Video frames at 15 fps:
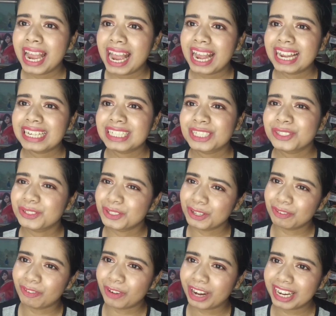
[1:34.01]
And do not
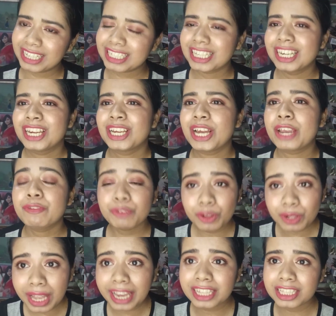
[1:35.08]
forget, if you
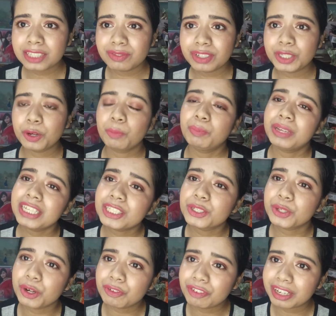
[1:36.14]
like this video, please do
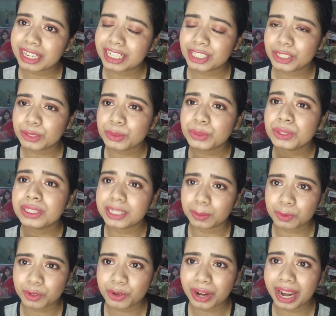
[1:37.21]
not forget to
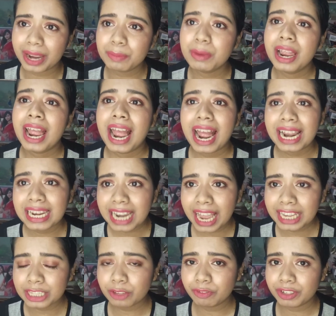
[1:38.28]
subscribe and
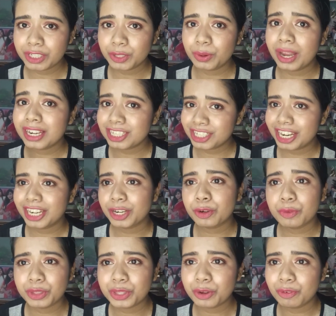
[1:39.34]
like the video and share it
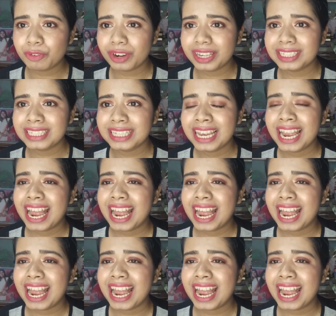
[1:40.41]
with your friends,